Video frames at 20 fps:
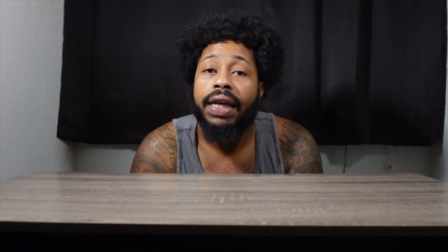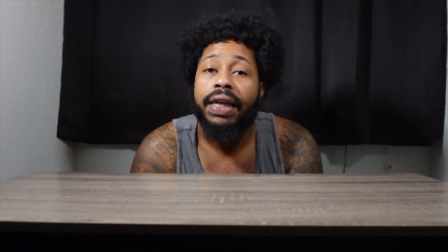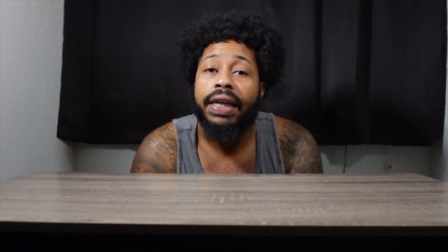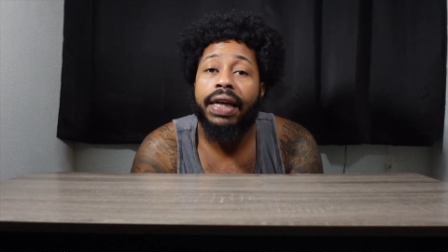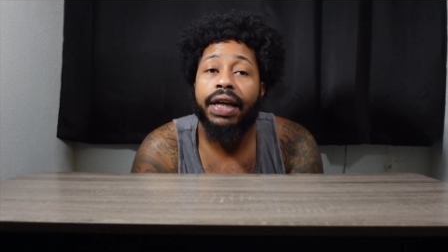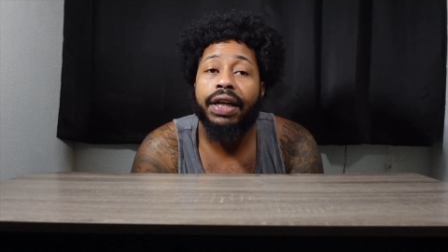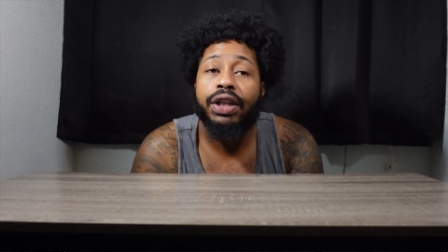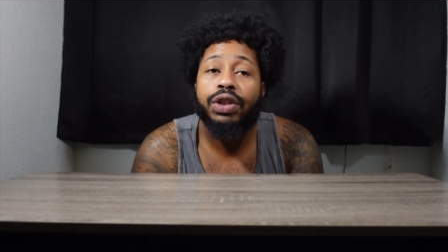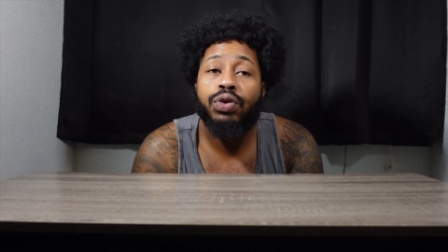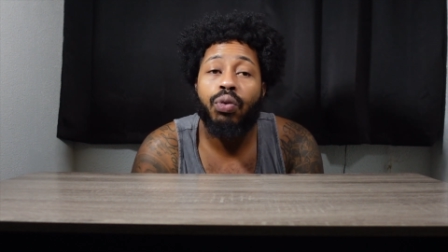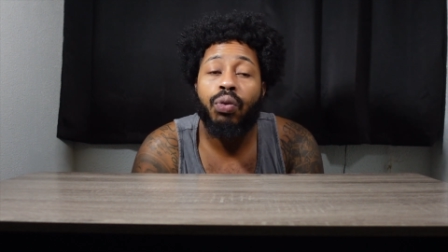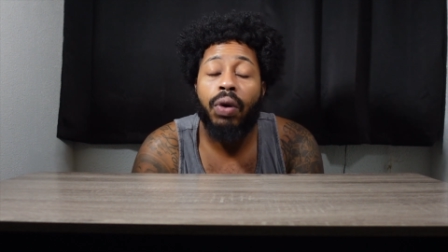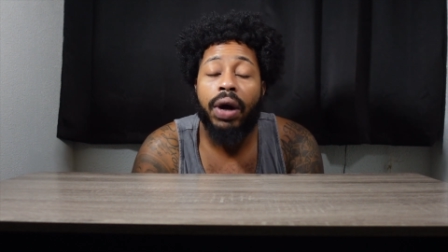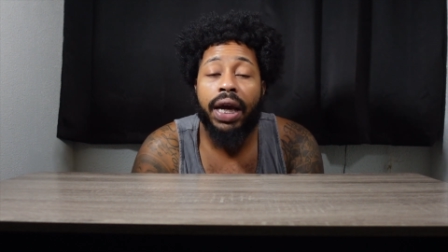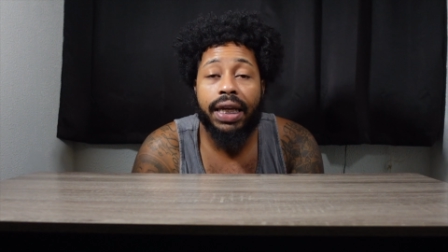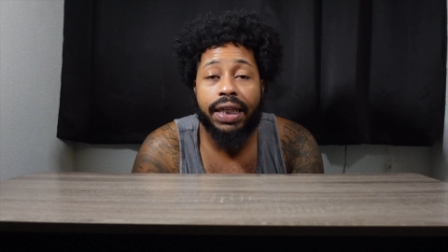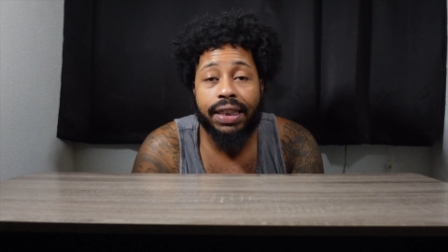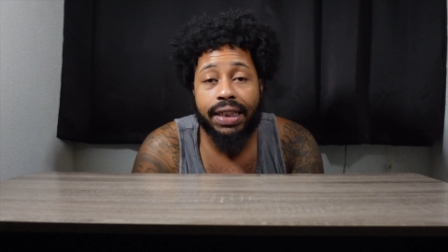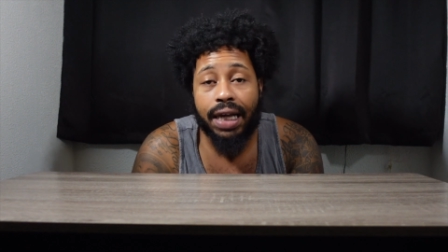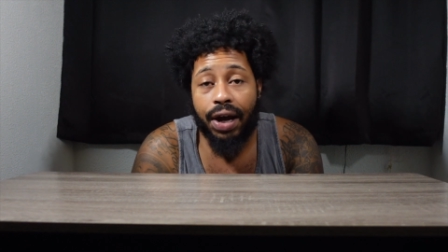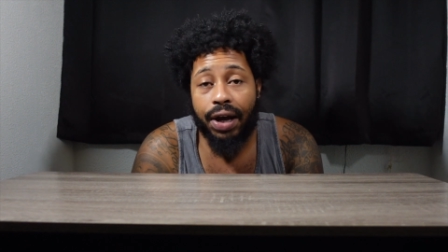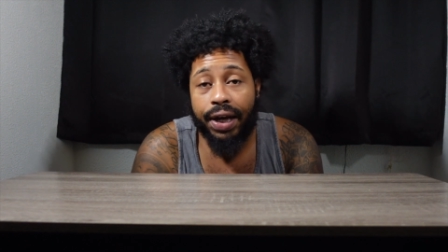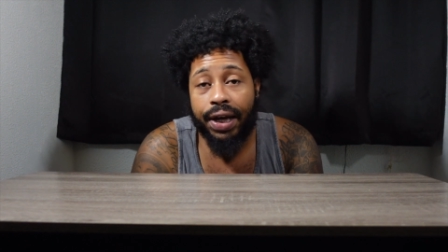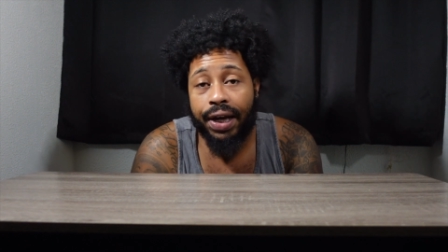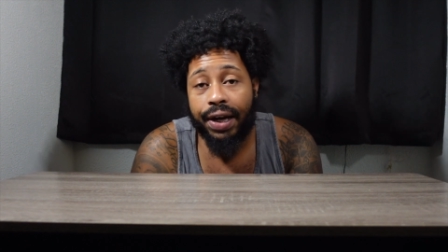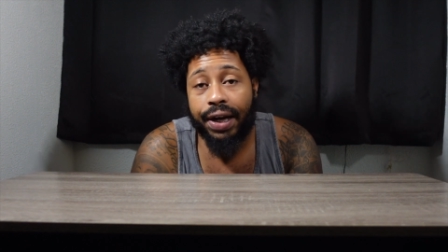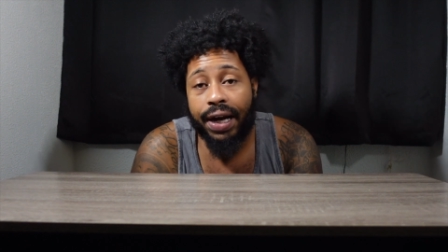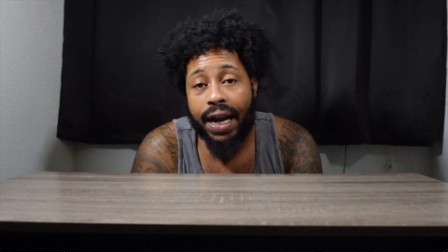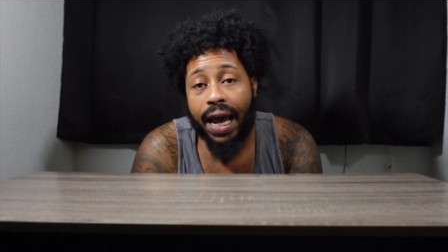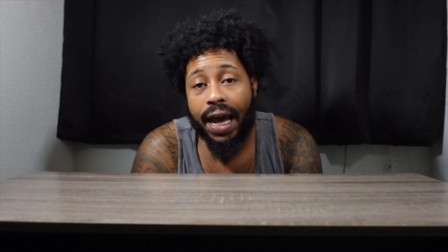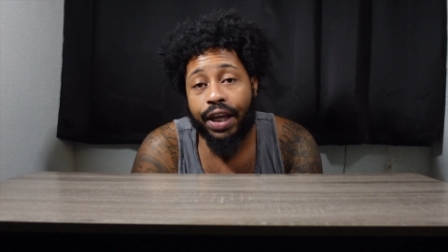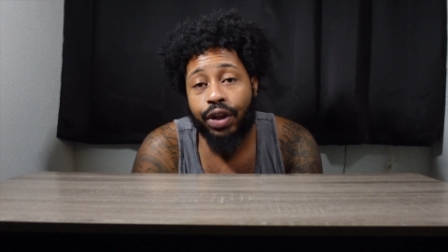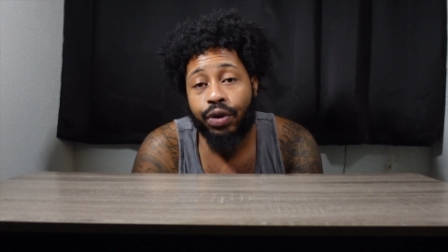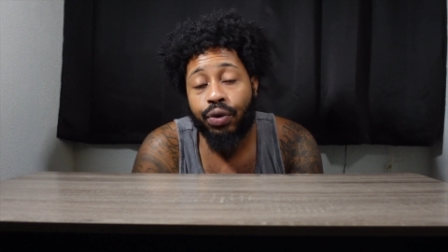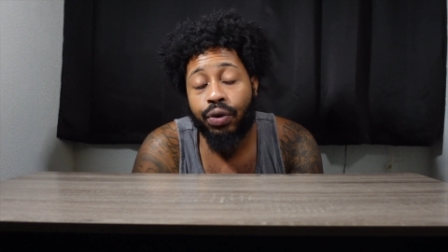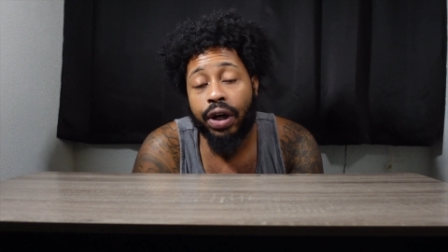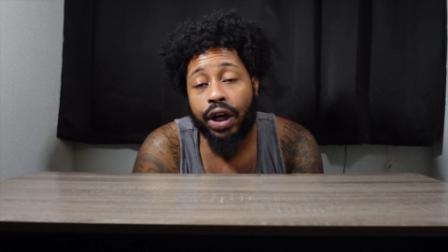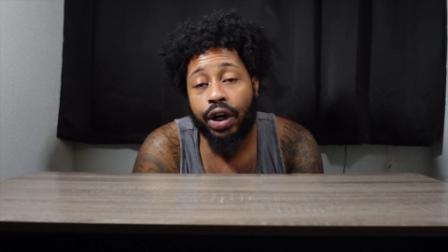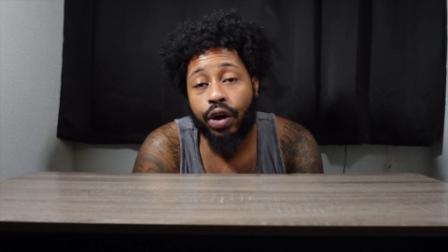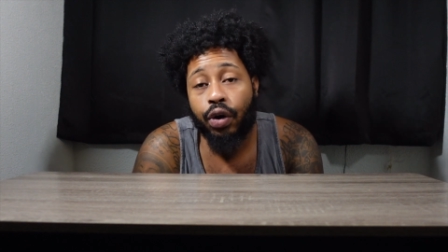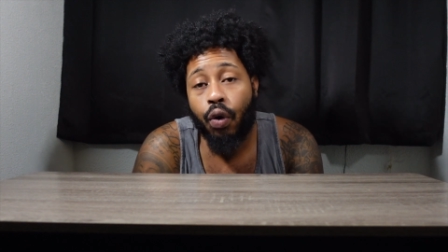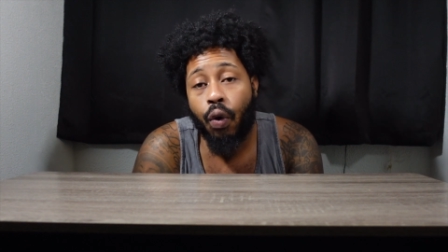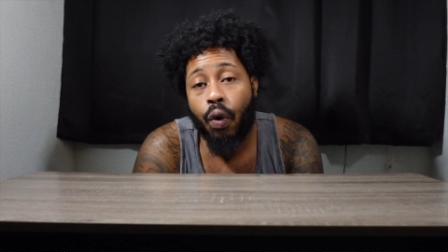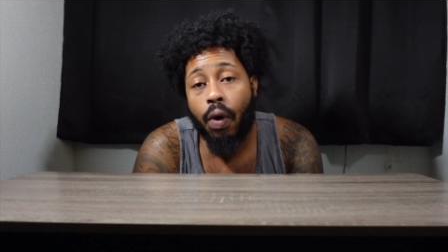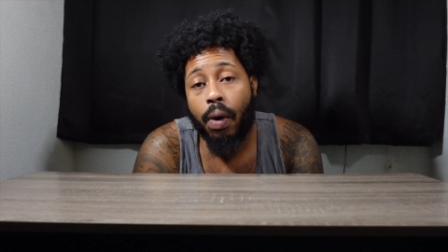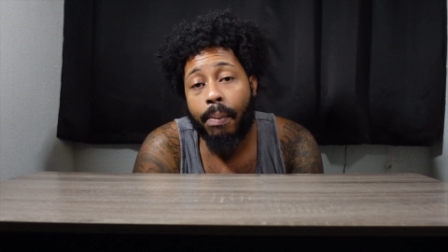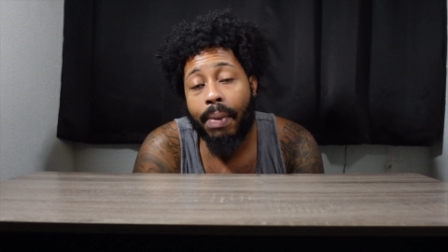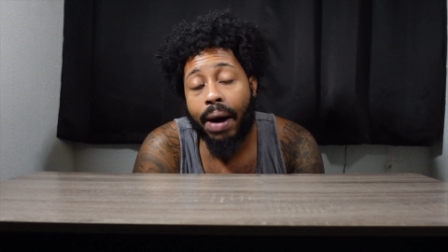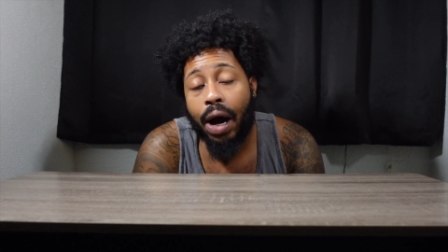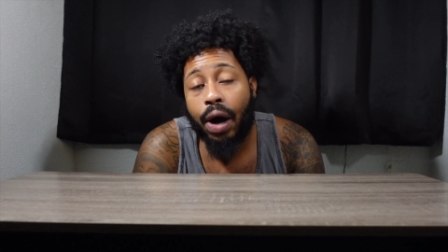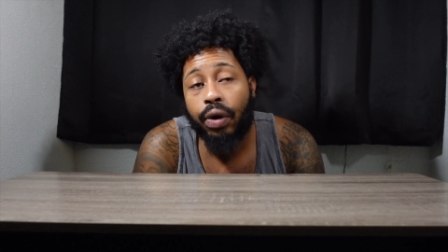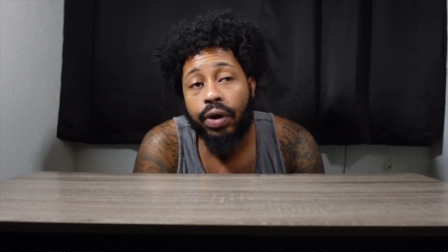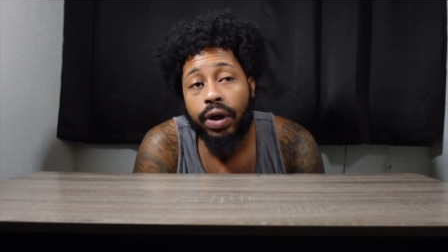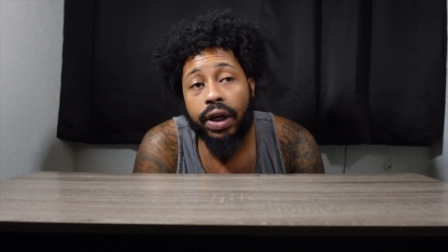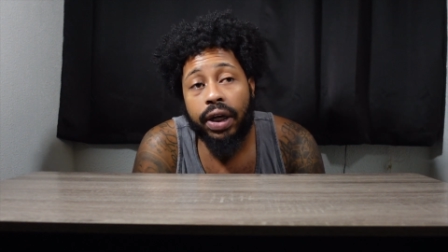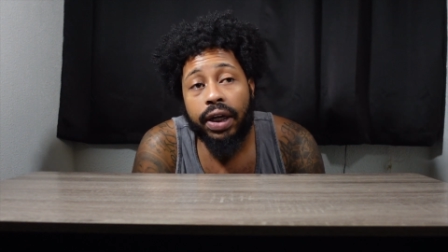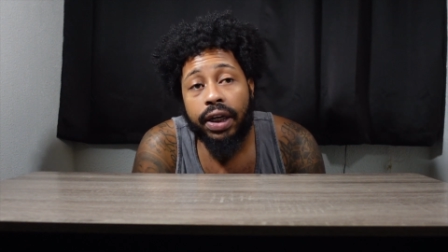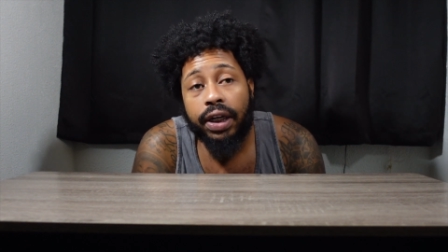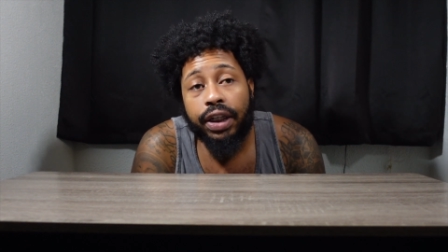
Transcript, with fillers: there's ways out here that you can go about